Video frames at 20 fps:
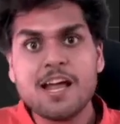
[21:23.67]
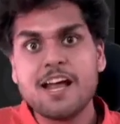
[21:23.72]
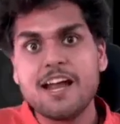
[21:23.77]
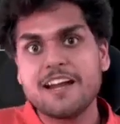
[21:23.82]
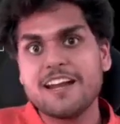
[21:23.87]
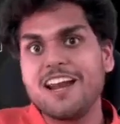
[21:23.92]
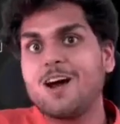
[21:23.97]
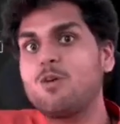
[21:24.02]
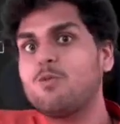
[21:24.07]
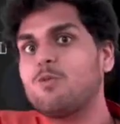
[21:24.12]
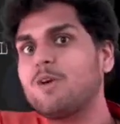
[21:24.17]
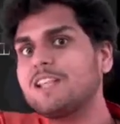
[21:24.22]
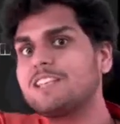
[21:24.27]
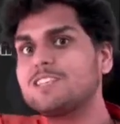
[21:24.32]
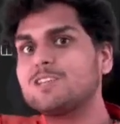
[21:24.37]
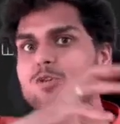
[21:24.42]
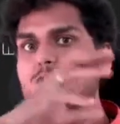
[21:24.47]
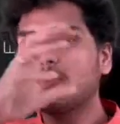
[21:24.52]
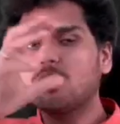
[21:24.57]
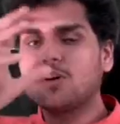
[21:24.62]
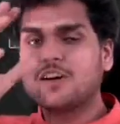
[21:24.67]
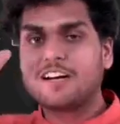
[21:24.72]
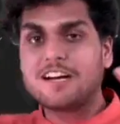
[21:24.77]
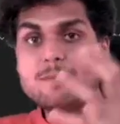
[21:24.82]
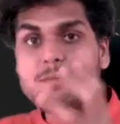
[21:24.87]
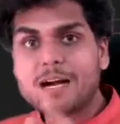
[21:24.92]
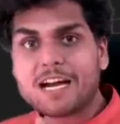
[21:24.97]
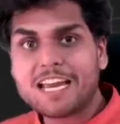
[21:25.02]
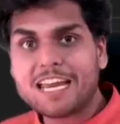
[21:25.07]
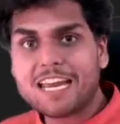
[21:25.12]
Now, once you come
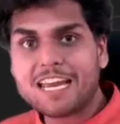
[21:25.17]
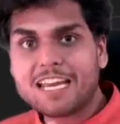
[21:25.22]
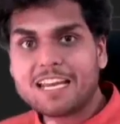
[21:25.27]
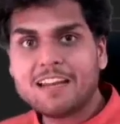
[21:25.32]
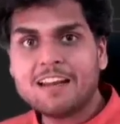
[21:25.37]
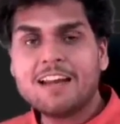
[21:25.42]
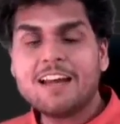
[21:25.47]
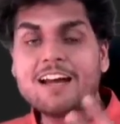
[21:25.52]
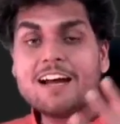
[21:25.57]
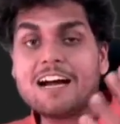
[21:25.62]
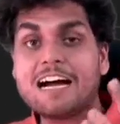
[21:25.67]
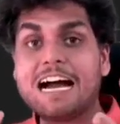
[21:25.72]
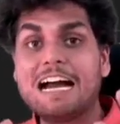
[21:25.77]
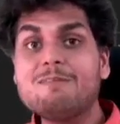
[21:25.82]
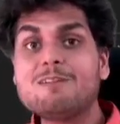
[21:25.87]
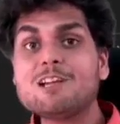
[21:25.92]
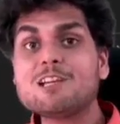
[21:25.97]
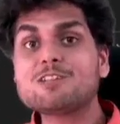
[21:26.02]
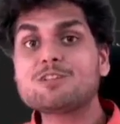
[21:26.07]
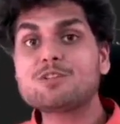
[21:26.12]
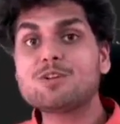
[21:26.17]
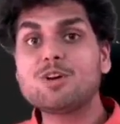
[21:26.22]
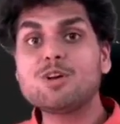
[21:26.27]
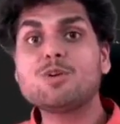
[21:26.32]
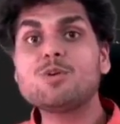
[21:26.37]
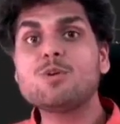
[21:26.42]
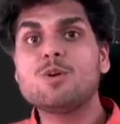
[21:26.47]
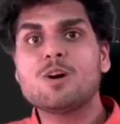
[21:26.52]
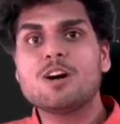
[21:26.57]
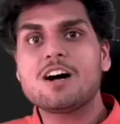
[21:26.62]
again, I will show
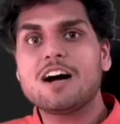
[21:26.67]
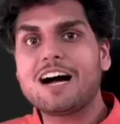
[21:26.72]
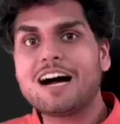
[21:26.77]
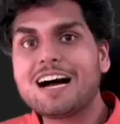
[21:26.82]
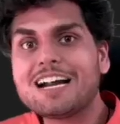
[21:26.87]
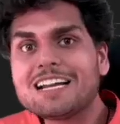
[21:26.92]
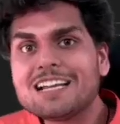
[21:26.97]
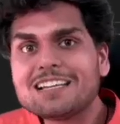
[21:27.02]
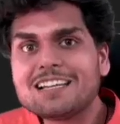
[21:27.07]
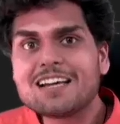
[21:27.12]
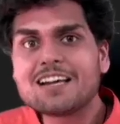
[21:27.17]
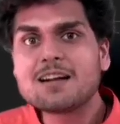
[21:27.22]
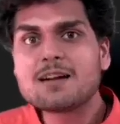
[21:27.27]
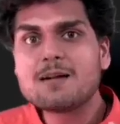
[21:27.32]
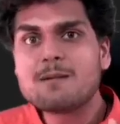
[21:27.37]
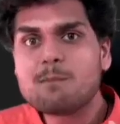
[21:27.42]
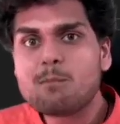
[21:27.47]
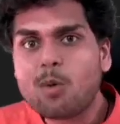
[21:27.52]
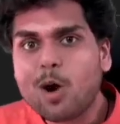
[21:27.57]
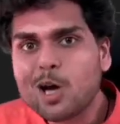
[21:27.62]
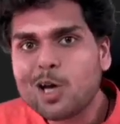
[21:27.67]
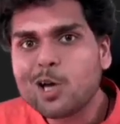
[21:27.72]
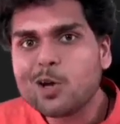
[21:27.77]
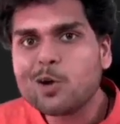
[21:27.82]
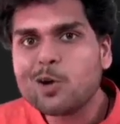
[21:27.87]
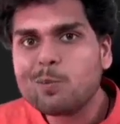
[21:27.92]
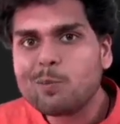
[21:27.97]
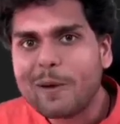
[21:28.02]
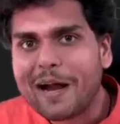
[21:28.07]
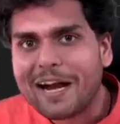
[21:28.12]
you another
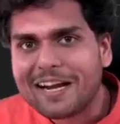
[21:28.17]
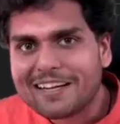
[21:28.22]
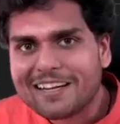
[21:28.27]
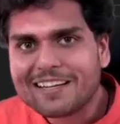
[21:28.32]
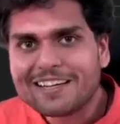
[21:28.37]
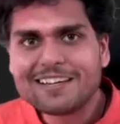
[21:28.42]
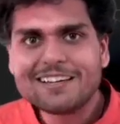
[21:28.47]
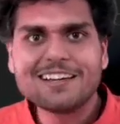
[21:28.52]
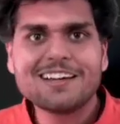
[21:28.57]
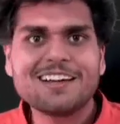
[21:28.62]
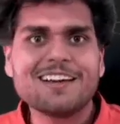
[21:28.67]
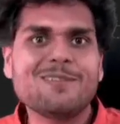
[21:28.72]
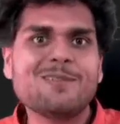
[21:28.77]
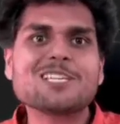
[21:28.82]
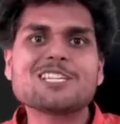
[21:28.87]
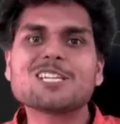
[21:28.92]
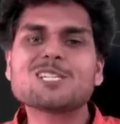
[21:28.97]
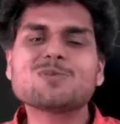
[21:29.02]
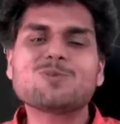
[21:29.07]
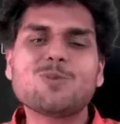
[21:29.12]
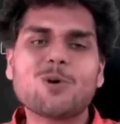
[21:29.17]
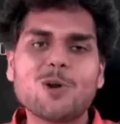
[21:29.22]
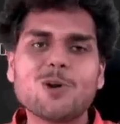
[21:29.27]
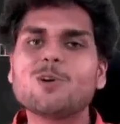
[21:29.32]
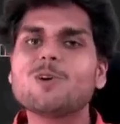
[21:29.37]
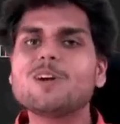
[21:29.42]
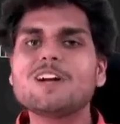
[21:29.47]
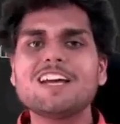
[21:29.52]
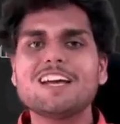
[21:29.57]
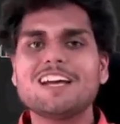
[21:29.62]
module pattern which is
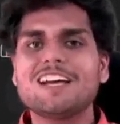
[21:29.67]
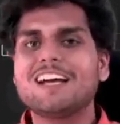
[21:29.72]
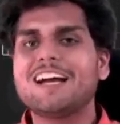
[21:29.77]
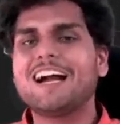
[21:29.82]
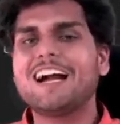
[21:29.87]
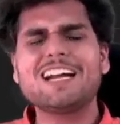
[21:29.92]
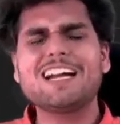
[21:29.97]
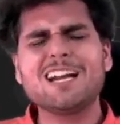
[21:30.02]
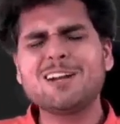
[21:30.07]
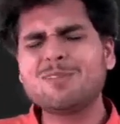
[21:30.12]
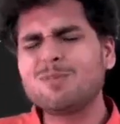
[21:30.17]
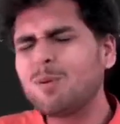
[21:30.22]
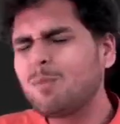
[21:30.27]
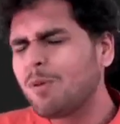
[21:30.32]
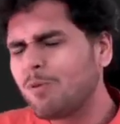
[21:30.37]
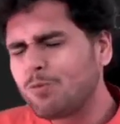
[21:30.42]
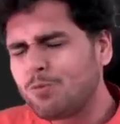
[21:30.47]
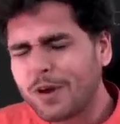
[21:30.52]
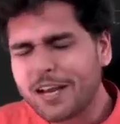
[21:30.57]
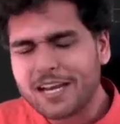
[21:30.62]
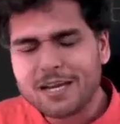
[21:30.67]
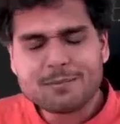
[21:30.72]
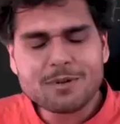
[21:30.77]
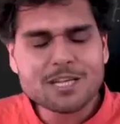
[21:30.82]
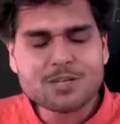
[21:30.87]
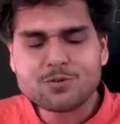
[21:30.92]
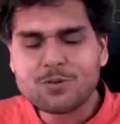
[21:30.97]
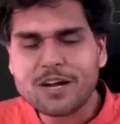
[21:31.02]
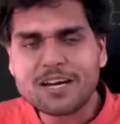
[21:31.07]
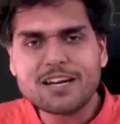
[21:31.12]
followed, and it will be very much
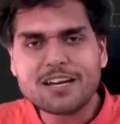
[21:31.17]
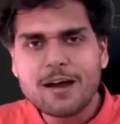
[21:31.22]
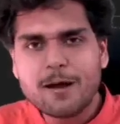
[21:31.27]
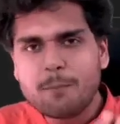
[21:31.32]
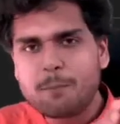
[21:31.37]
fun.